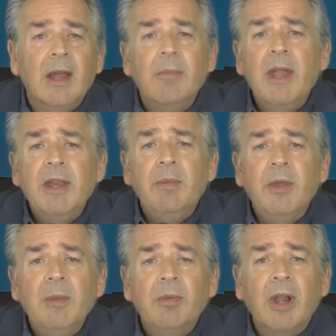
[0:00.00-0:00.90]
Now, many
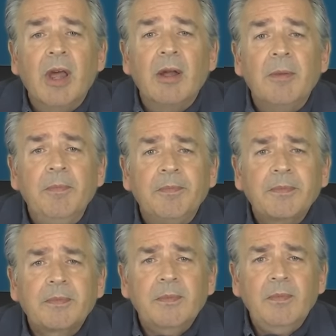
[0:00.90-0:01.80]
people are
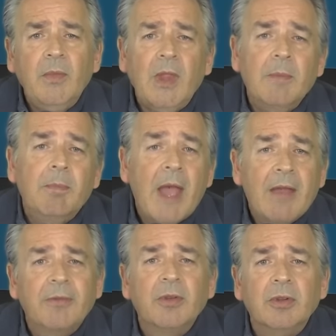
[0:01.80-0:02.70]

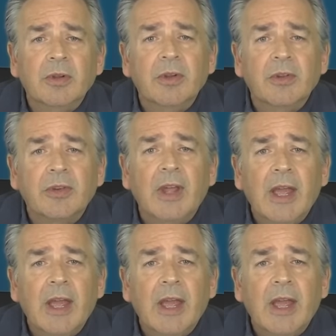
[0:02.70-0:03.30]
baffled as to